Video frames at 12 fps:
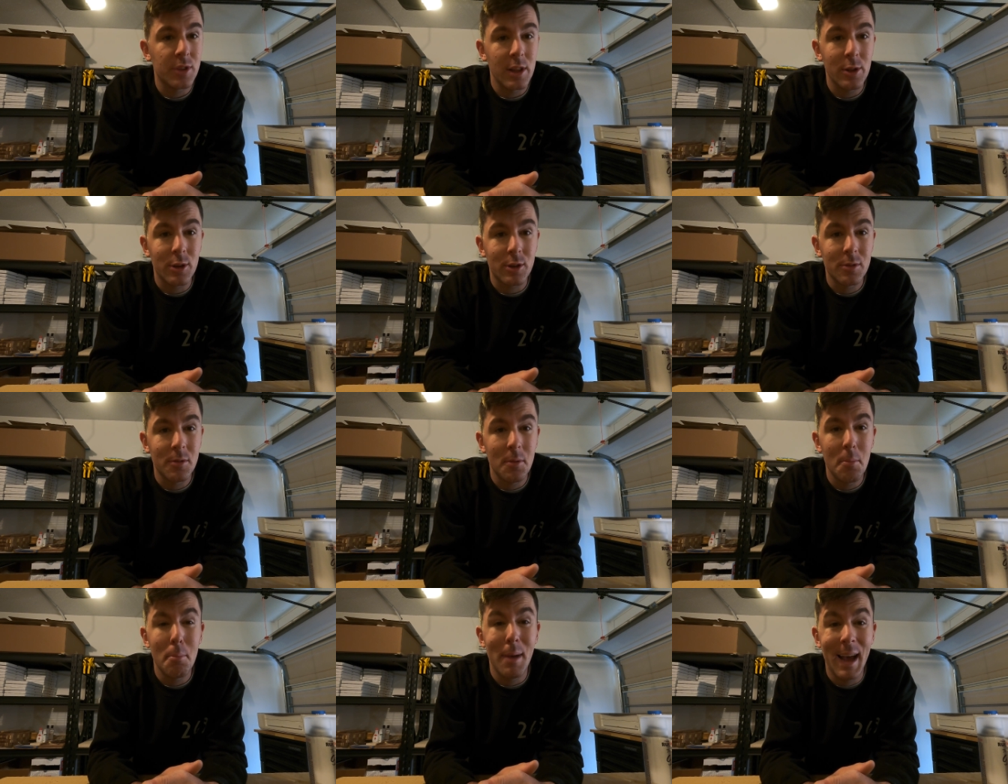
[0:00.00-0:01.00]
They look
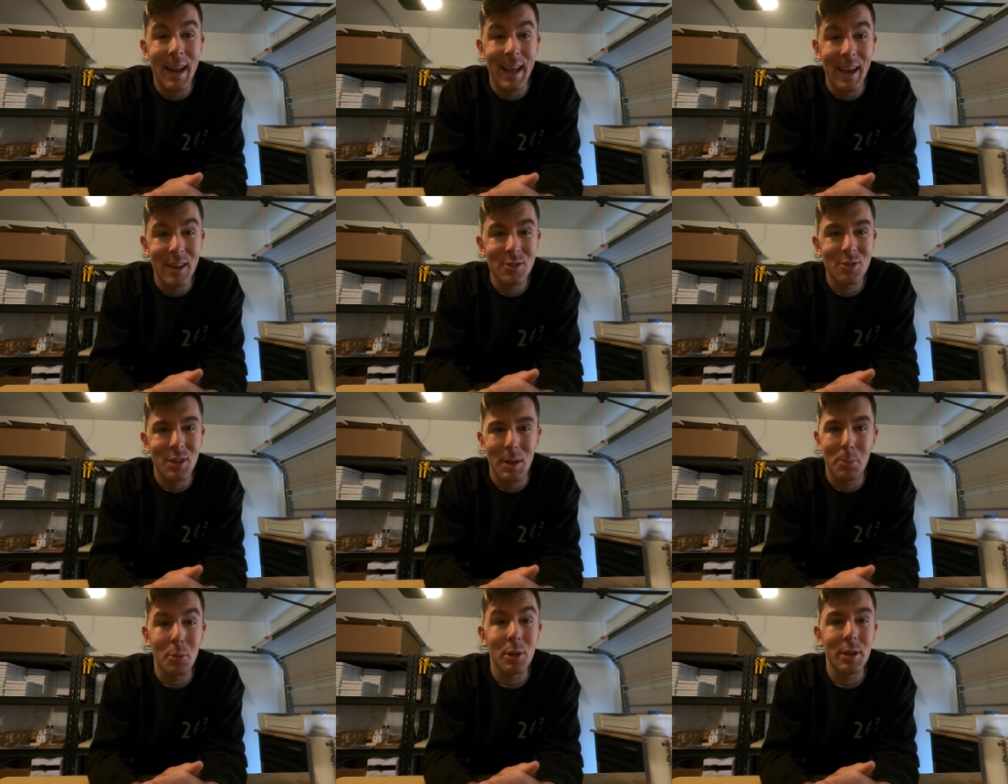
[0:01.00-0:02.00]
badass, and
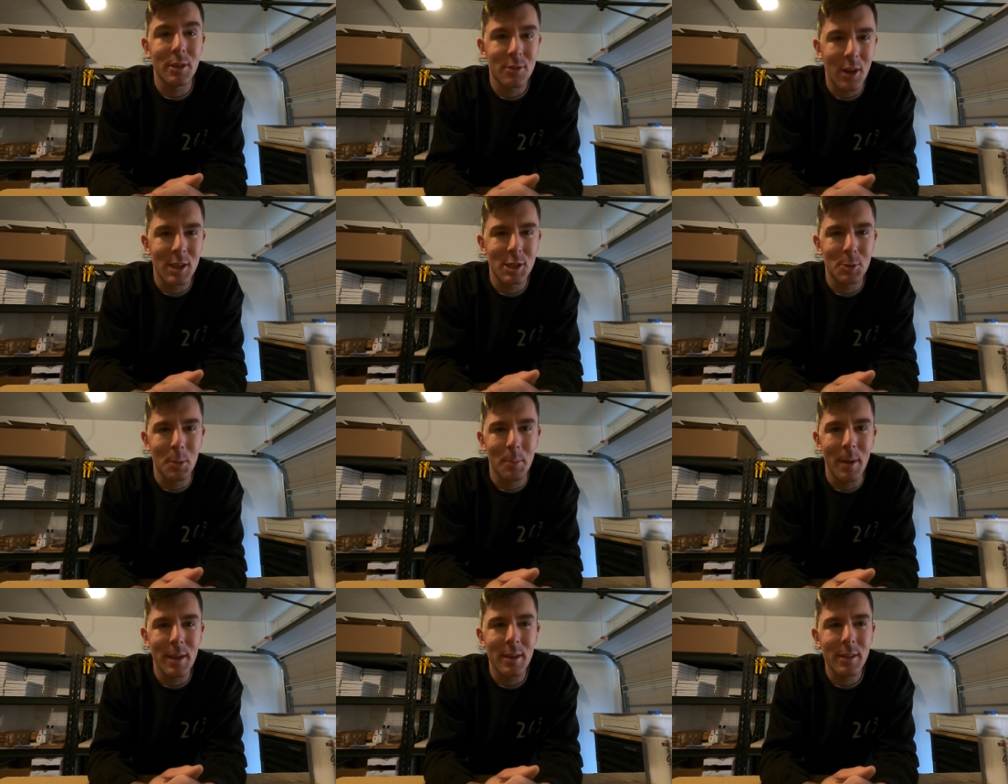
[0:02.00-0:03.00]
I'm really excited to be
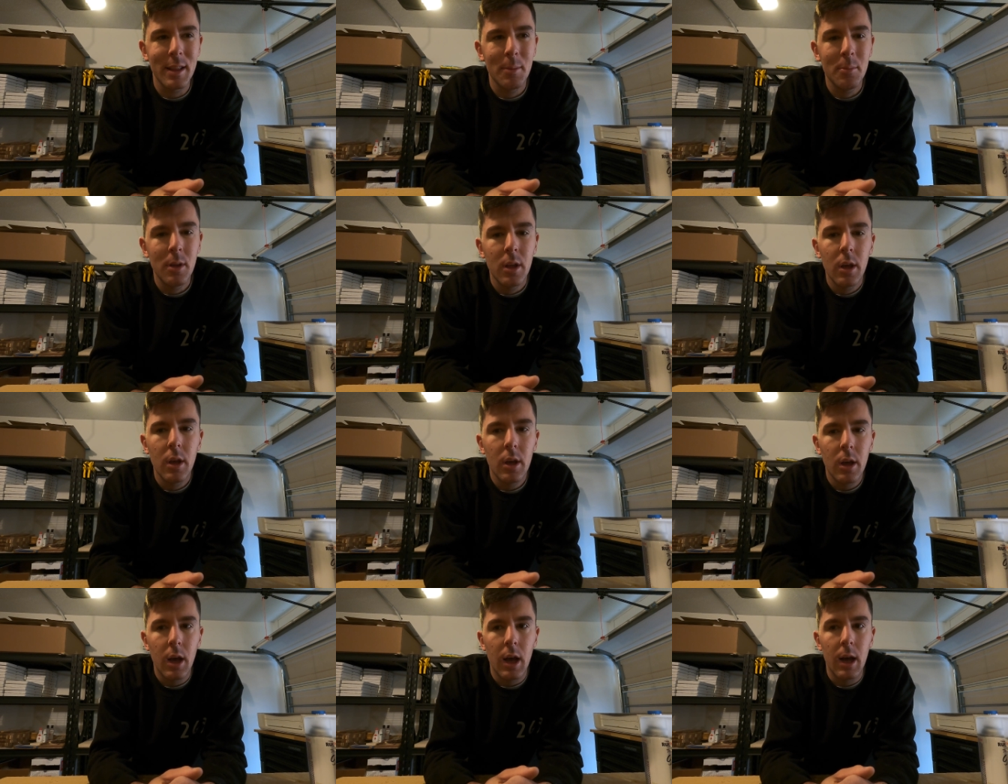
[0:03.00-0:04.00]
making them.
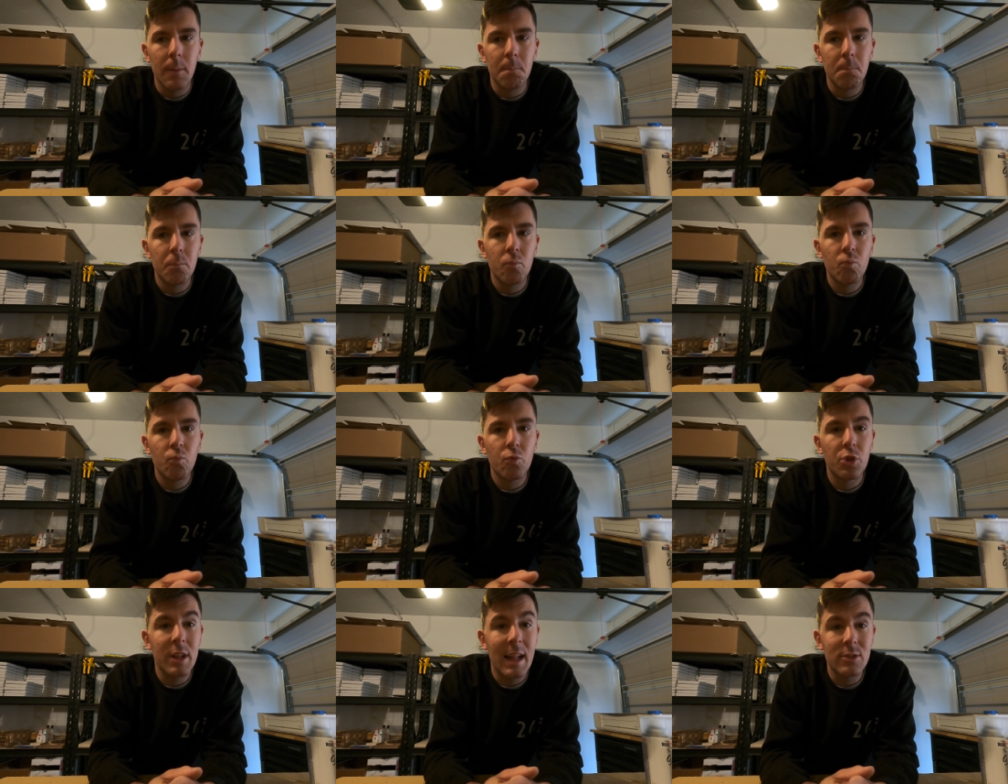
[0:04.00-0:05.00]

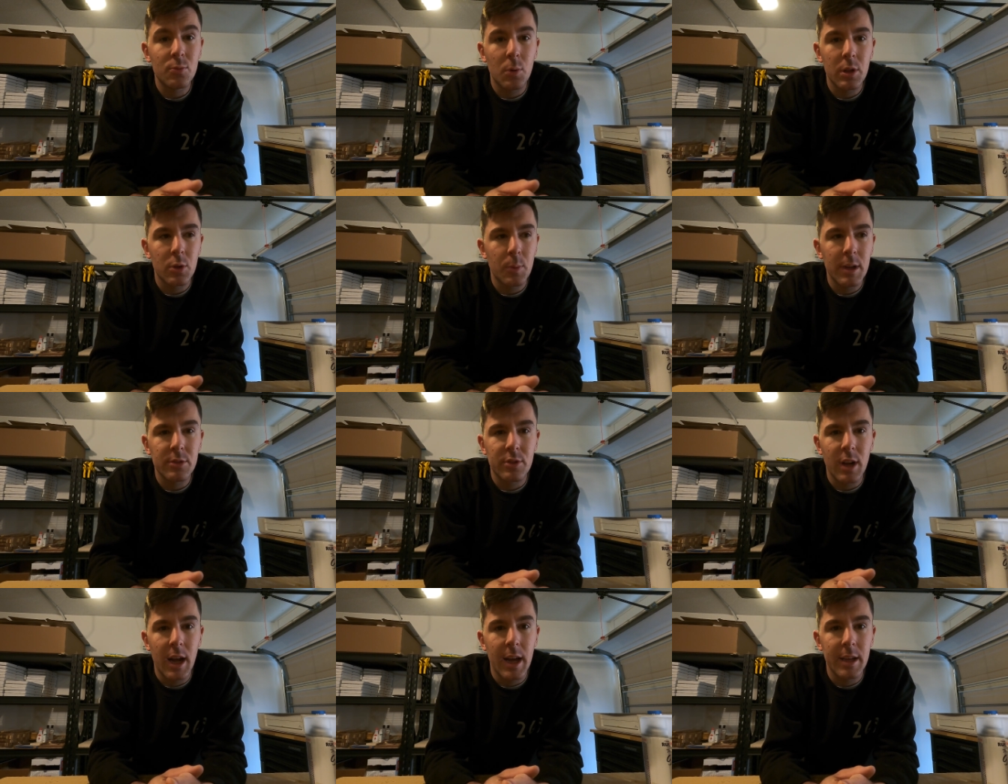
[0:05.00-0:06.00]
So that's one of the ways that
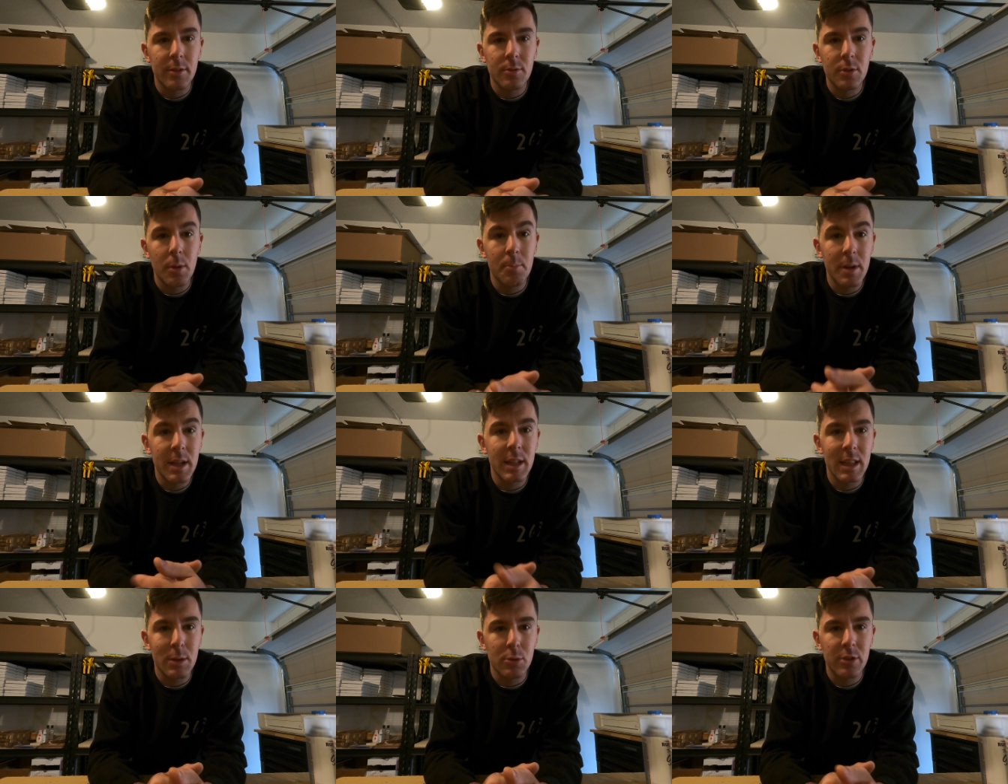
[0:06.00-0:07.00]
I
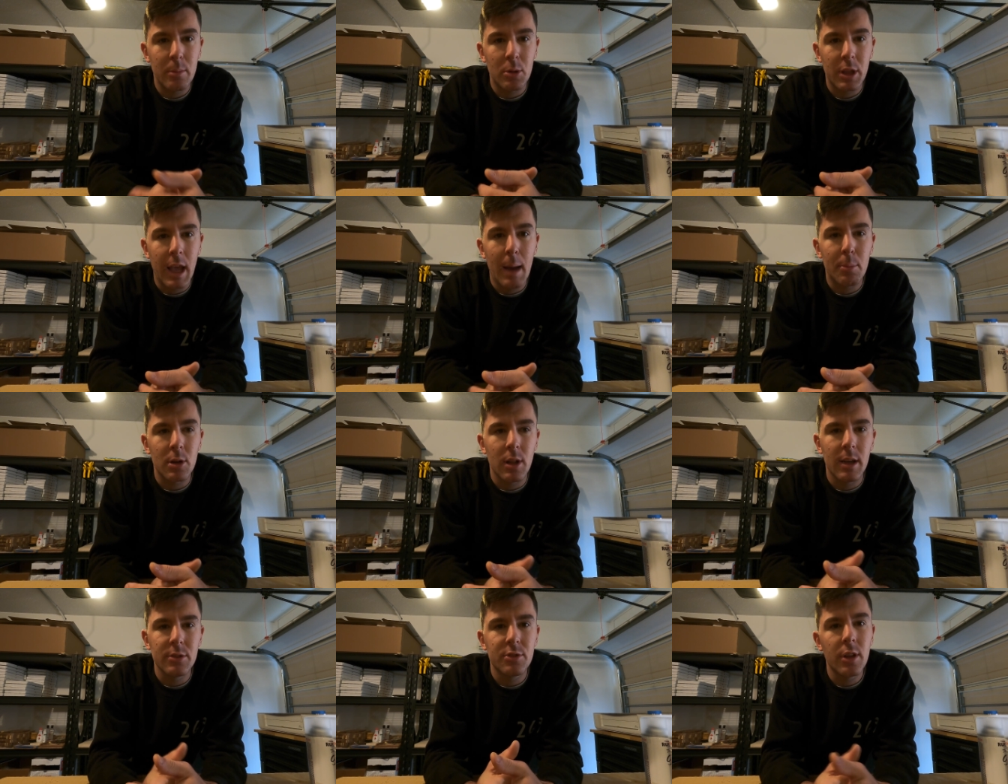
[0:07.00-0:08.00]
immediately was able to
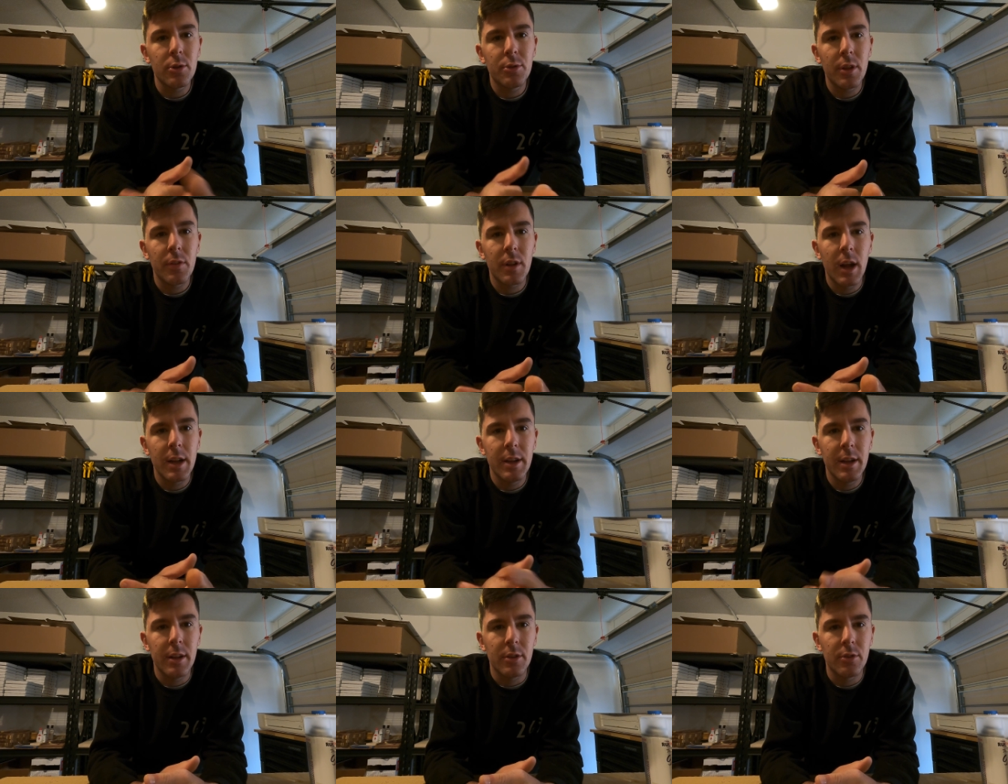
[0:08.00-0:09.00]
capitalize. The other thing that I
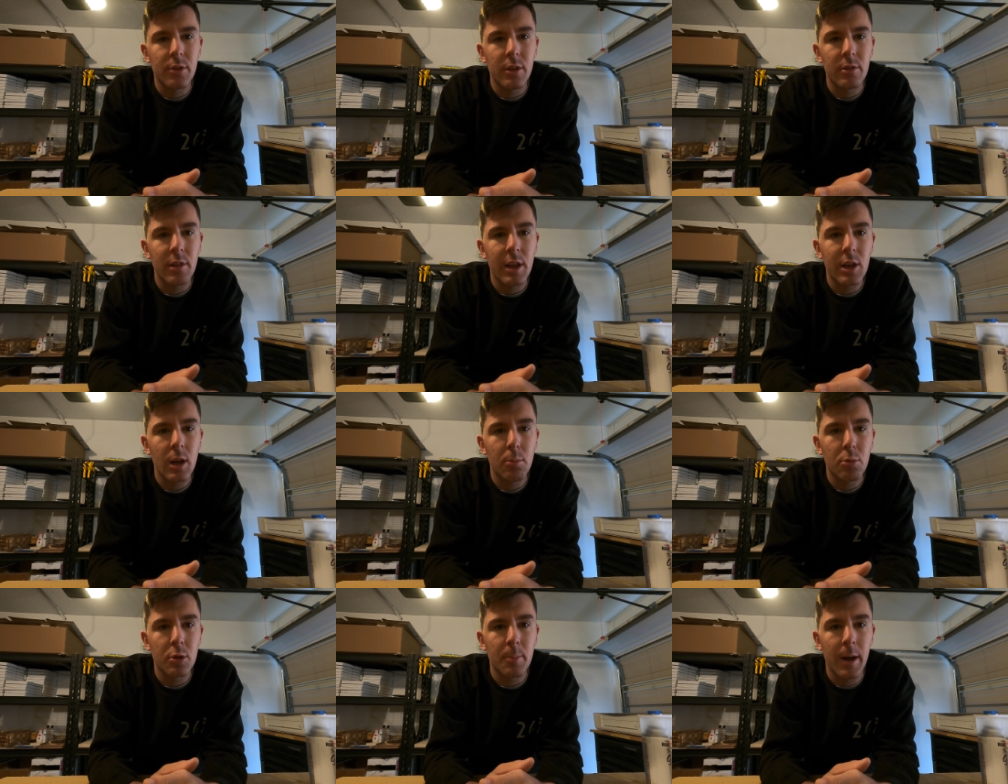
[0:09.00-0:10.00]
did is link up
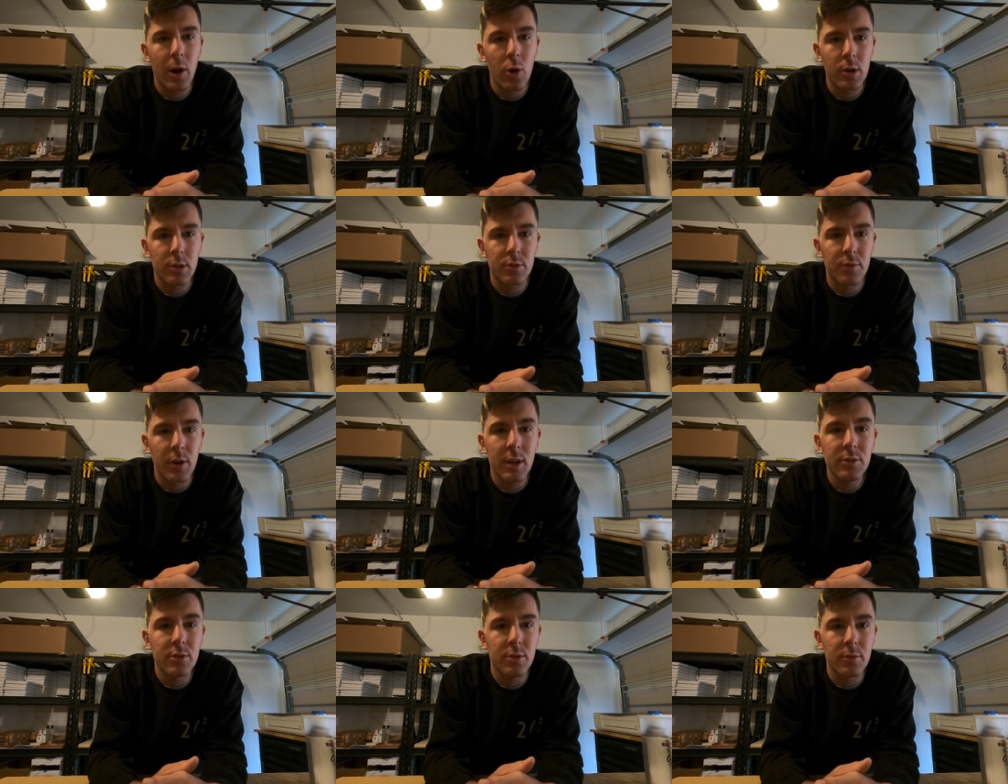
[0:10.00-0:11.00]
with my artist
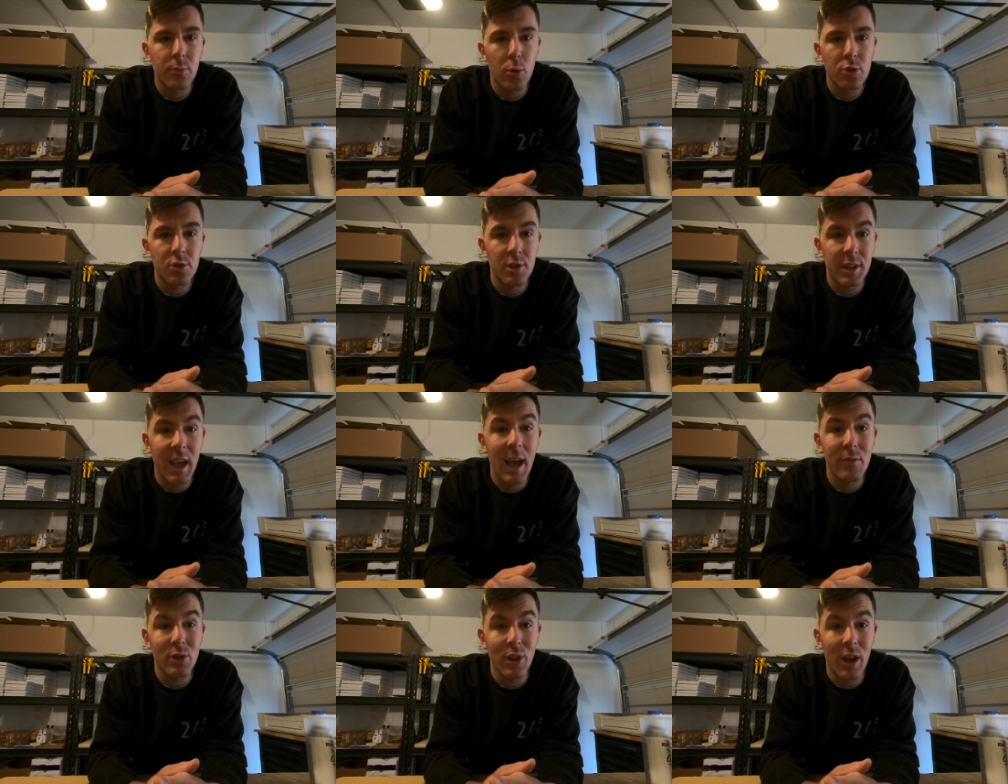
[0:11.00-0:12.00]
friends, and fortunately I
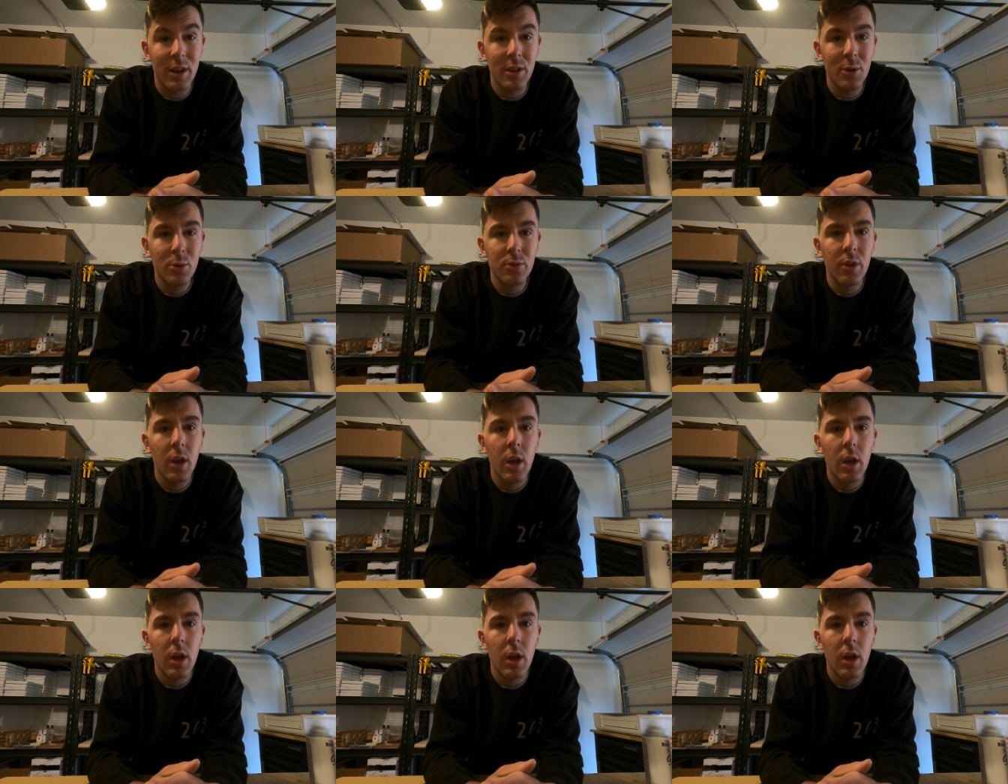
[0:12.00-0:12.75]
have a lot of those.